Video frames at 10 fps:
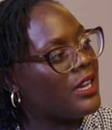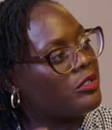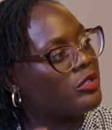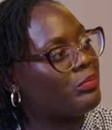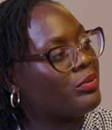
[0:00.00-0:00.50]

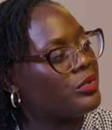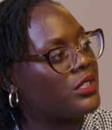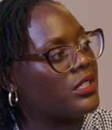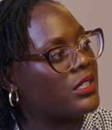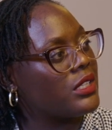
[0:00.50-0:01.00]
House
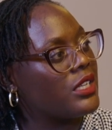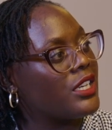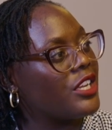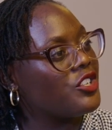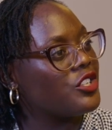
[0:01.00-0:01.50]
put in
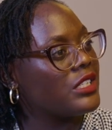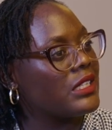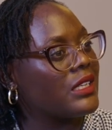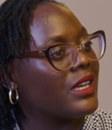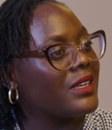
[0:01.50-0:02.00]

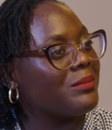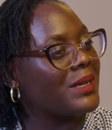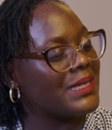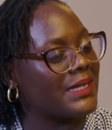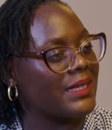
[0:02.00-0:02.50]
addressing
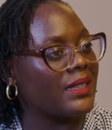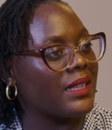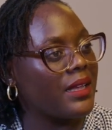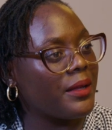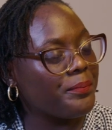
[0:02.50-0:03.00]
and passing
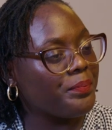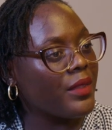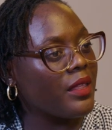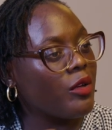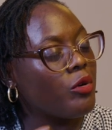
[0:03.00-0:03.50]

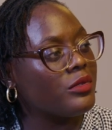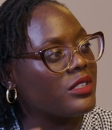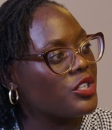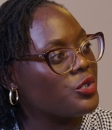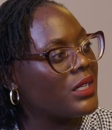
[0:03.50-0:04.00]
the
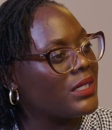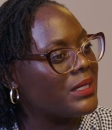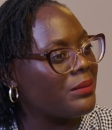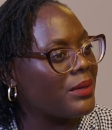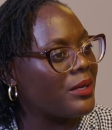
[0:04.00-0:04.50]

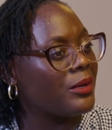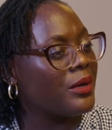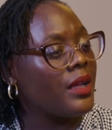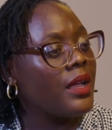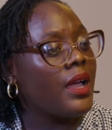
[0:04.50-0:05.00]
homosexuality bill?
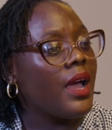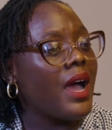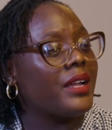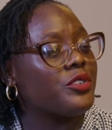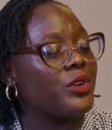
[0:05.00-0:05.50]

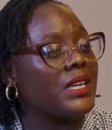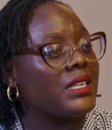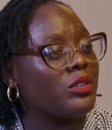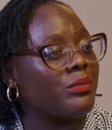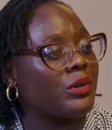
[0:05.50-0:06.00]
And
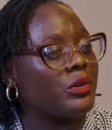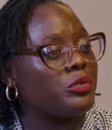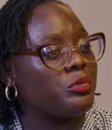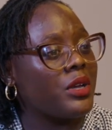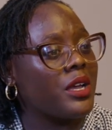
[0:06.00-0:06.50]
rightly so,
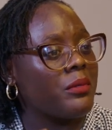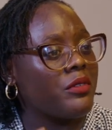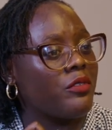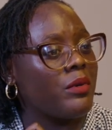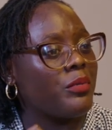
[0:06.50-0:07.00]
because we are
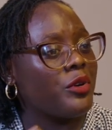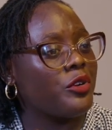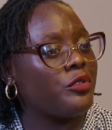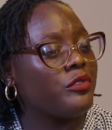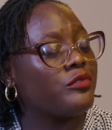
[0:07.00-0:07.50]
coming from a
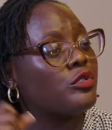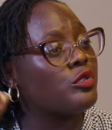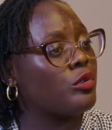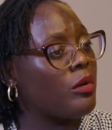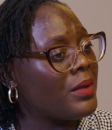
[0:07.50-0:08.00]
period of
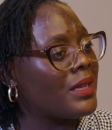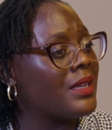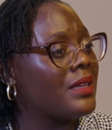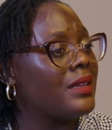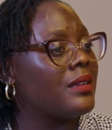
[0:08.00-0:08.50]
so
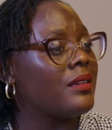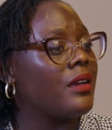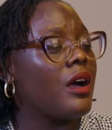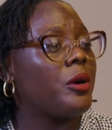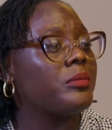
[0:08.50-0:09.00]

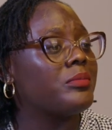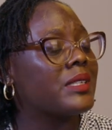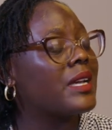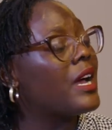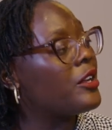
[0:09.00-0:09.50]
many
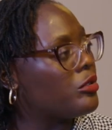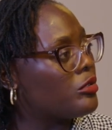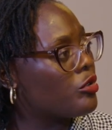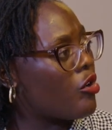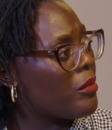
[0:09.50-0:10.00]

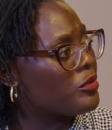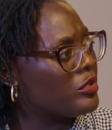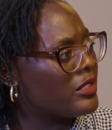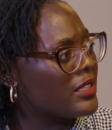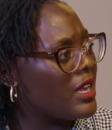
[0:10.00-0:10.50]
scandals,
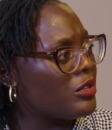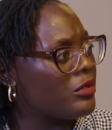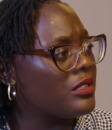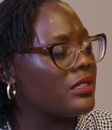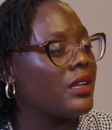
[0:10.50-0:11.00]
corruption
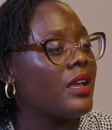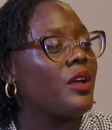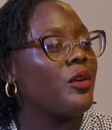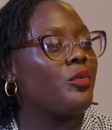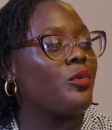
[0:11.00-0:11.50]
scandals.
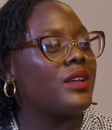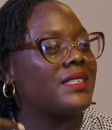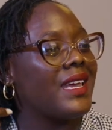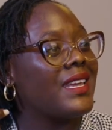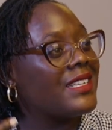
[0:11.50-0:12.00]
We
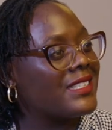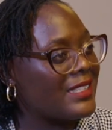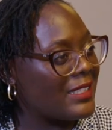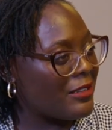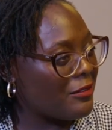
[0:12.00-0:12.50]
was the
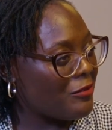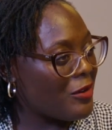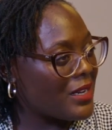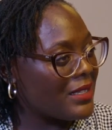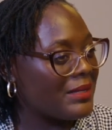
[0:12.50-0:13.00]
NSSF
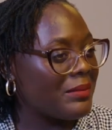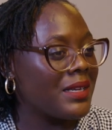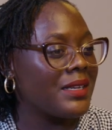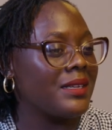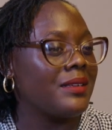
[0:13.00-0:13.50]
workers'
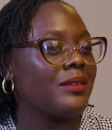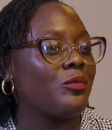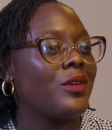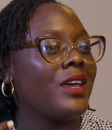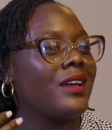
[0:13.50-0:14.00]
money.
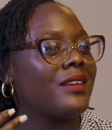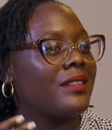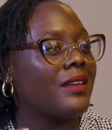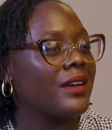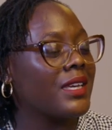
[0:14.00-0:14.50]
We
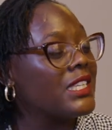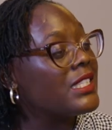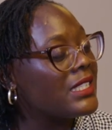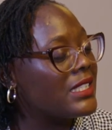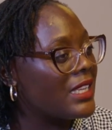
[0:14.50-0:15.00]
had the
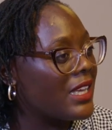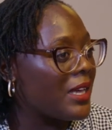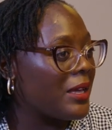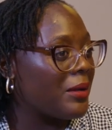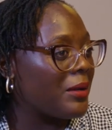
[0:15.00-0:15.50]

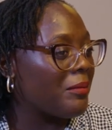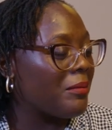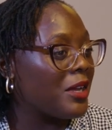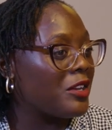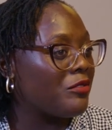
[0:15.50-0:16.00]
KCCA
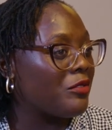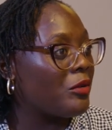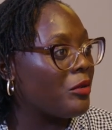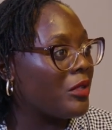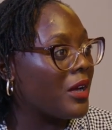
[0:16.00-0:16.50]
money
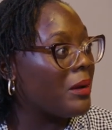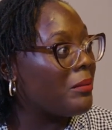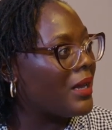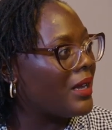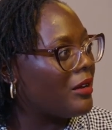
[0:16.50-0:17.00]
for the
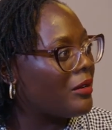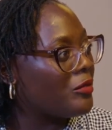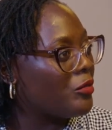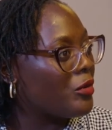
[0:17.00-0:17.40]
Kampala,